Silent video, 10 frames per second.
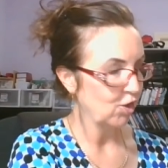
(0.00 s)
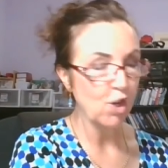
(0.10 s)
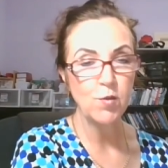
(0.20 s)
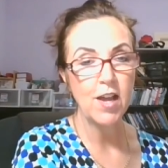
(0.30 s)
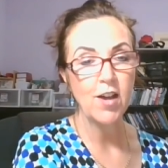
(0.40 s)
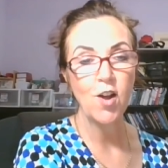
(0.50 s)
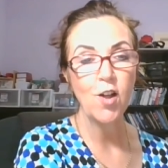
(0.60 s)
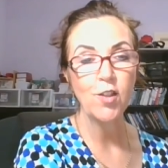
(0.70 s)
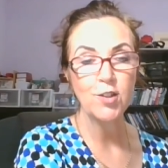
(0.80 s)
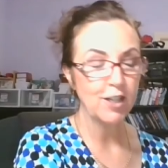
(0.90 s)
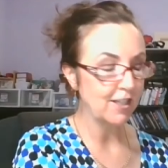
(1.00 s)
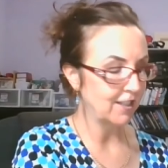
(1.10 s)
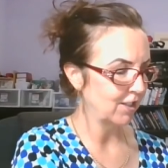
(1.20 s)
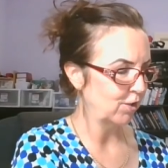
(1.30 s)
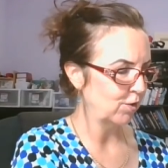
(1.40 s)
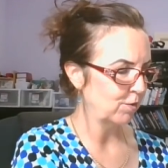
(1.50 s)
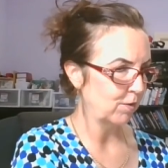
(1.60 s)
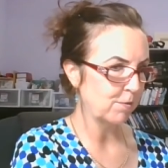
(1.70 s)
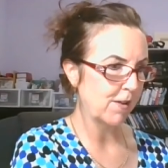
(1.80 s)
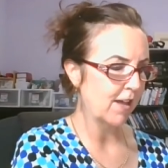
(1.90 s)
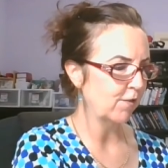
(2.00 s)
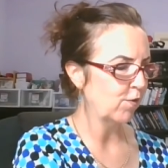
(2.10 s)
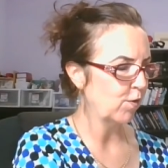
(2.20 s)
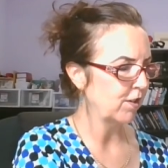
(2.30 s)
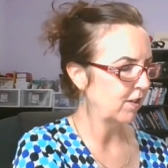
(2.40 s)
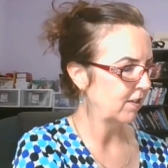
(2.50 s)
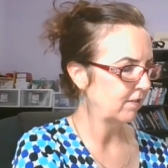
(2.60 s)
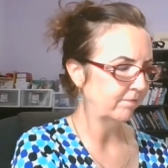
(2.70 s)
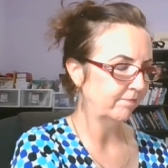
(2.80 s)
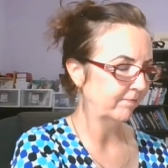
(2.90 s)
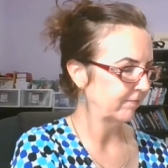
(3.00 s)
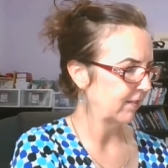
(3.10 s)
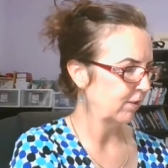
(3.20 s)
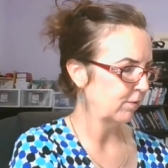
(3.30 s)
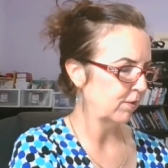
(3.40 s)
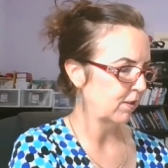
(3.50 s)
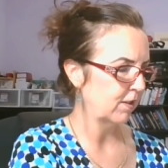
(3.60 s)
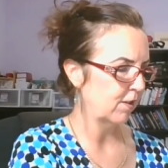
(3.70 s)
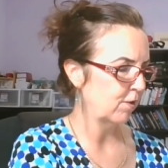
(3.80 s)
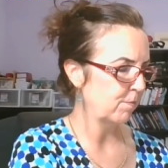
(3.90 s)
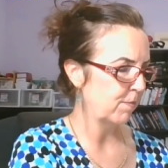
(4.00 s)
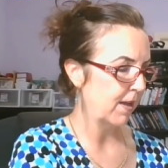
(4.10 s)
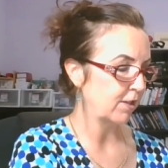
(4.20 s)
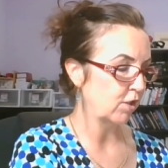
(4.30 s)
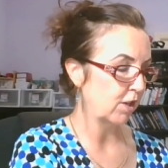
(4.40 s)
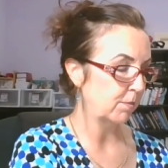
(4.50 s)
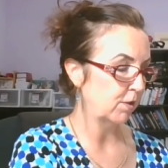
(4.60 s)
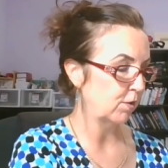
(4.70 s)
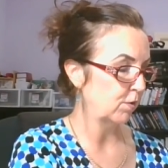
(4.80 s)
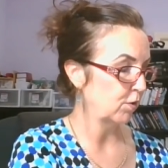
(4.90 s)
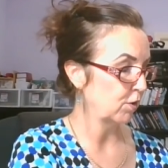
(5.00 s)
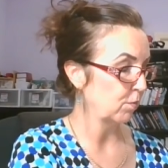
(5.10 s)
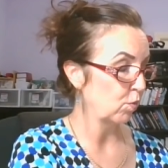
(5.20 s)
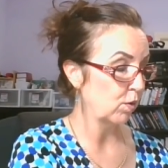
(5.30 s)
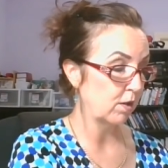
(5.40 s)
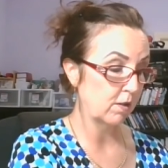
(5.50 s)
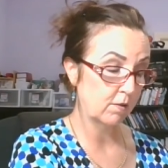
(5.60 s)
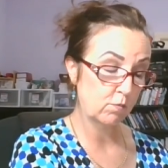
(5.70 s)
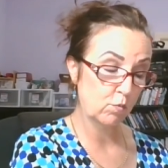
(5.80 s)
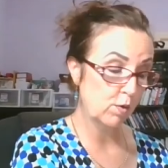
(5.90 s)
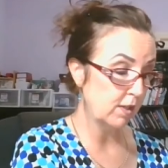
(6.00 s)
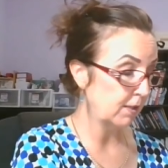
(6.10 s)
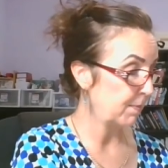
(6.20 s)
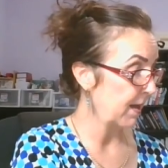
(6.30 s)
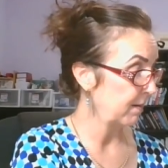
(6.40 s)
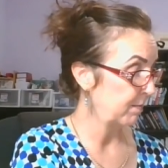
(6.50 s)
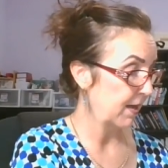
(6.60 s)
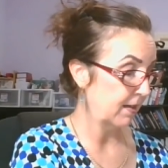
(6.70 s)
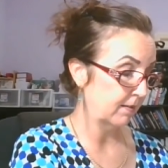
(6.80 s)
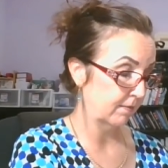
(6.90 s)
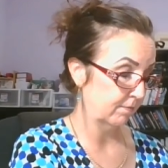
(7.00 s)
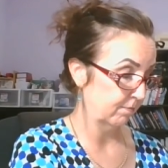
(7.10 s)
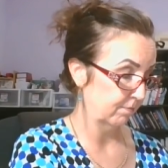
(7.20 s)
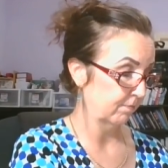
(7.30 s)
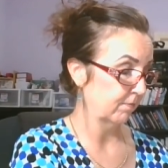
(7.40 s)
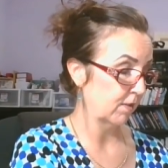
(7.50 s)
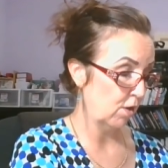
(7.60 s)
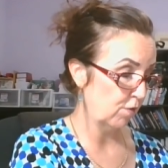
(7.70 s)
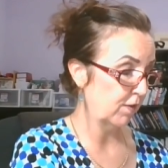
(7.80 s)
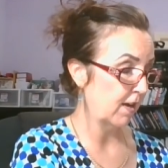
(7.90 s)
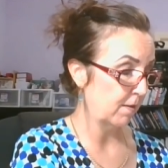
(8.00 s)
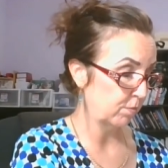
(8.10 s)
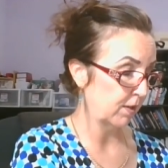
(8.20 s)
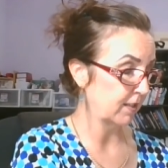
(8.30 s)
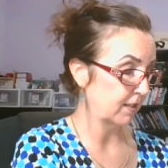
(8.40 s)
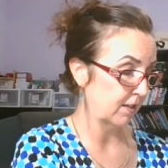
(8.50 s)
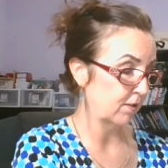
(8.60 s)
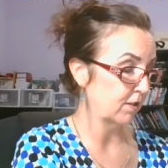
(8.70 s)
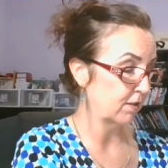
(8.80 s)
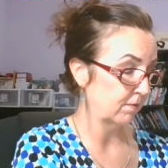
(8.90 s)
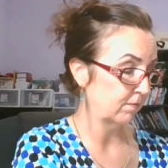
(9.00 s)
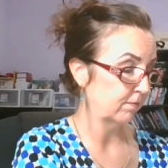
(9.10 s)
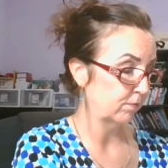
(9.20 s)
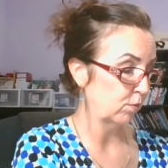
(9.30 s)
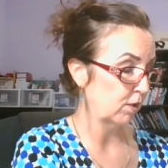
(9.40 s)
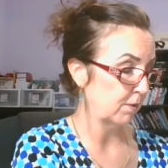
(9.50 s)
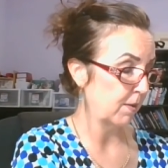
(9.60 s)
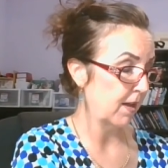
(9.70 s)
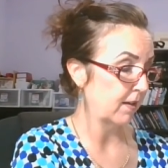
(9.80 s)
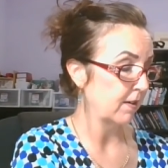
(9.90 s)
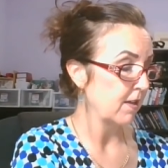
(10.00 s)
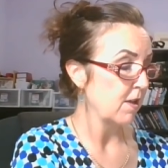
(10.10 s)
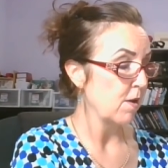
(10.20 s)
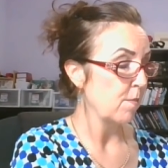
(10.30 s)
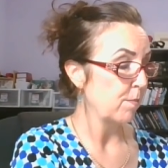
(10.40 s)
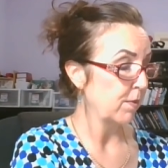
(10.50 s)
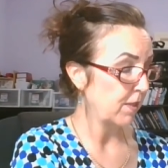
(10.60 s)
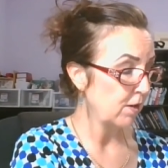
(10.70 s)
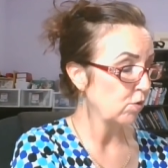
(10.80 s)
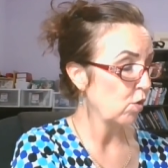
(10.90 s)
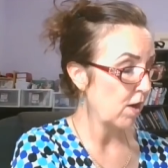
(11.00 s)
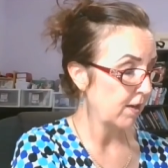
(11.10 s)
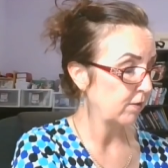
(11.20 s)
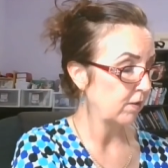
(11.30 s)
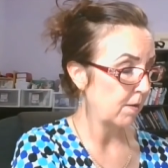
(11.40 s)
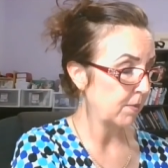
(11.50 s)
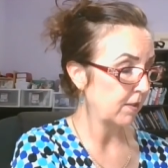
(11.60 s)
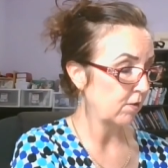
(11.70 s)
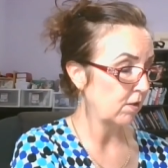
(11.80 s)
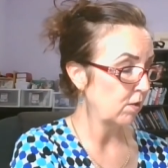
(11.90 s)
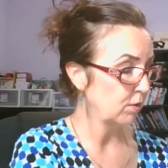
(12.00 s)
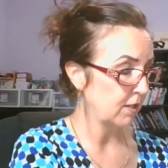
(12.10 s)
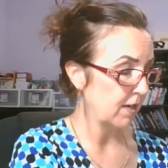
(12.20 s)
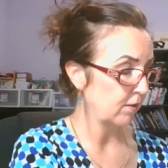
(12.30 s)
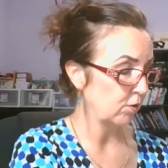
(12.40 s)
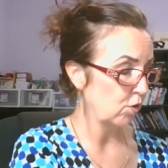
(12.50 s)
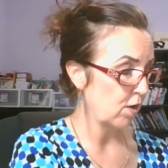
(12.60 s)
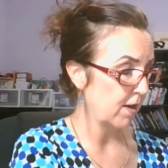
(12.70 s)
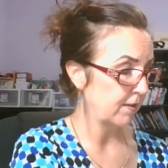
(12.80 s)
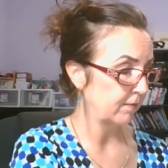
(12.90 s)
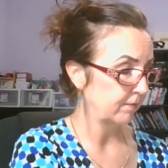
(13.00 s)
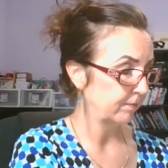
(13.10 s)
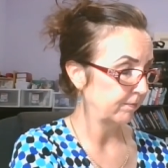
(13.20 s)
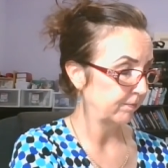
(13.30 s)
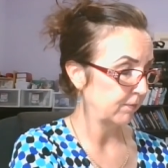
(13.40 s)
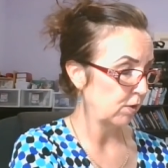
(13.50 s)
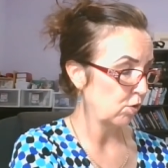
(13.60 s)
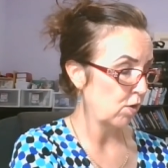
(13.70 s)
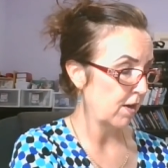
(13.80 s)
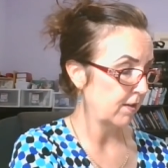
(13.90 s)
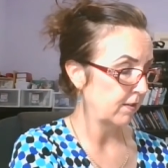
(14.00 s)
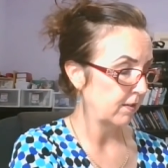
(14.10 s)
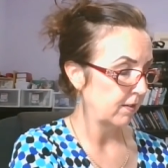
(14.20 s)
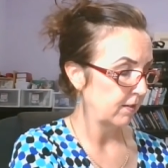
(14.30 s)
go down all the states and do them. Well, California, mm, they're they're in bad shape too. There's some real really bad bad COVID outbreaks there. It's really bad, but they're trying. I mean, they're closed down. They're trying. They're trying.